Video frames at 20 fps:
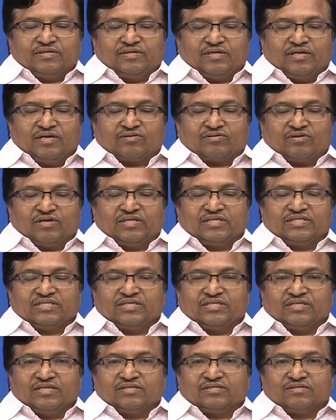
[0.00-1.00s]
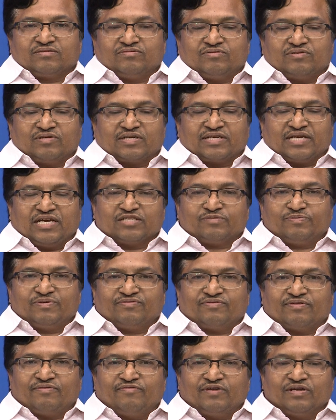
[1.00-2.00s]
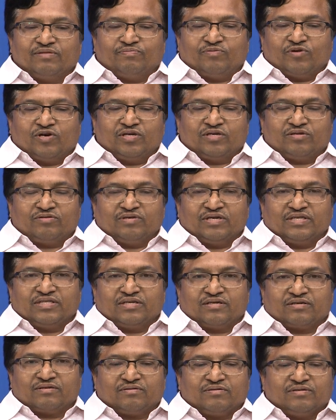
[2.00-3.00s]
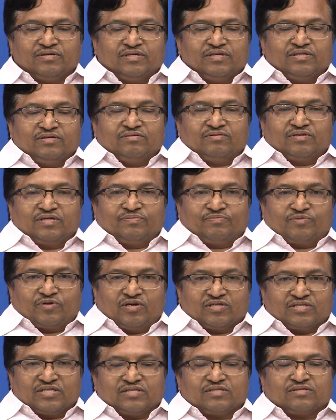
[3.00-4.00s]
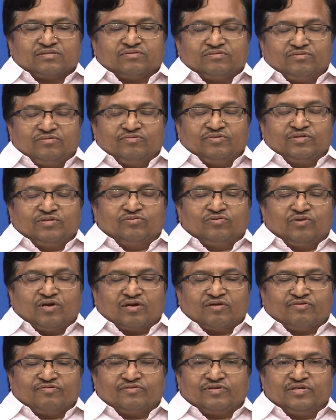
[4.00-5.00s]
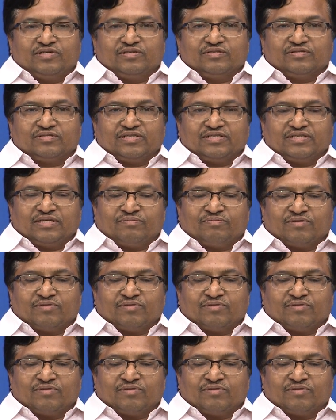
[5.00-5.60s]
electronic signals, you can transmit from one point to the other, you can process, we do a lot of signal